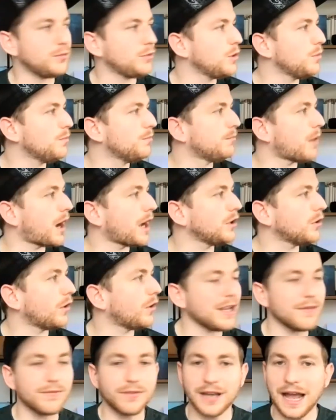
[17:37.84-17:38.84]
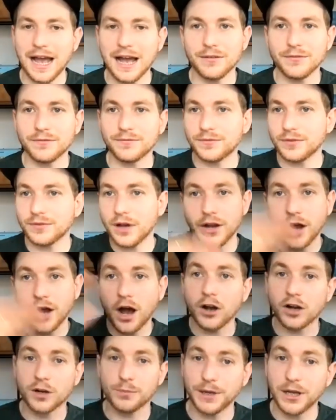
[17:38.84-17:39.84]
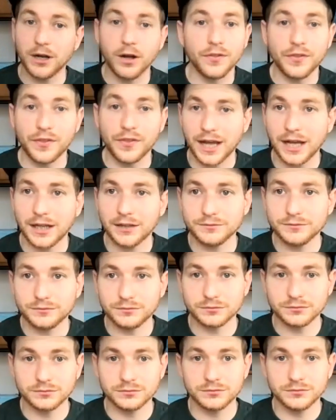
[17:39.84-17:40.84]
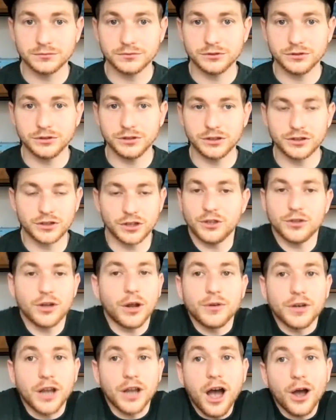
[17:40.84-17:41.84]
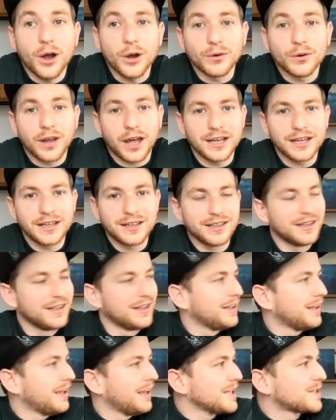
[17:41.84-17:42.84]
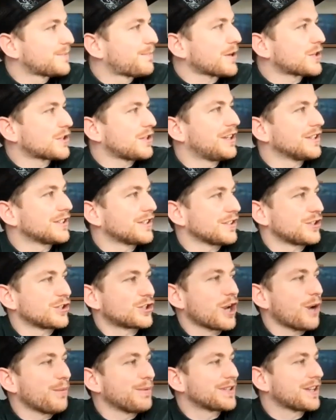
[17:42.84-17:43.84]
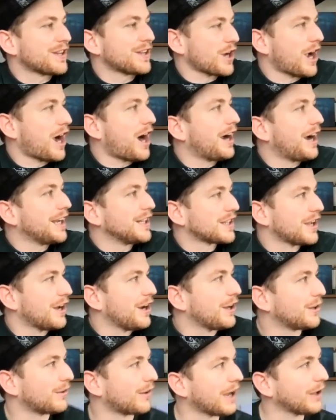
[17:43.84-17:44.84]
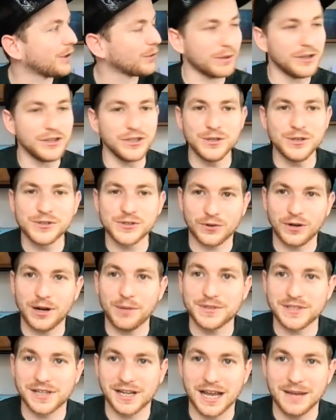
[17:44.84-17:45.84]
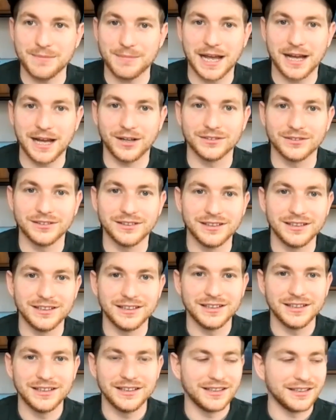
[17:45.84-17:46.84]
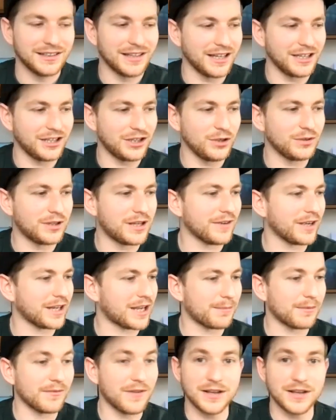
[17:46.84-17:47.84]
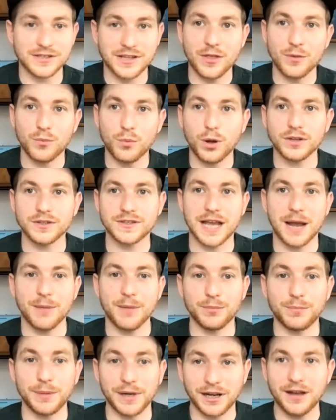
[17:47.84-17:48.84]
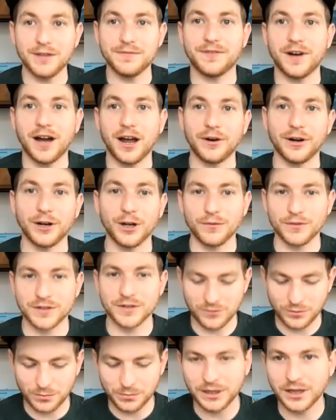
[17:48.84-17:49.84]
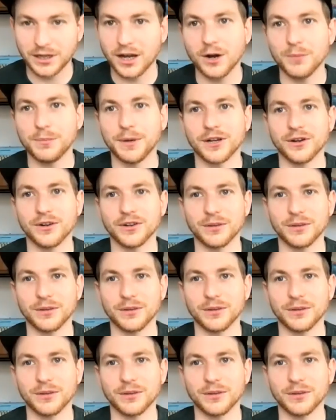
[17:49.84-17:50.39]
you might not even have an arc beyond that. So you don't know, like, especially because it's a show with such a high turnaround. When new scripts came out, like you'd give it a couple of hours and the WhatsApp would be like firing off because everyone would be like, "Oh my god,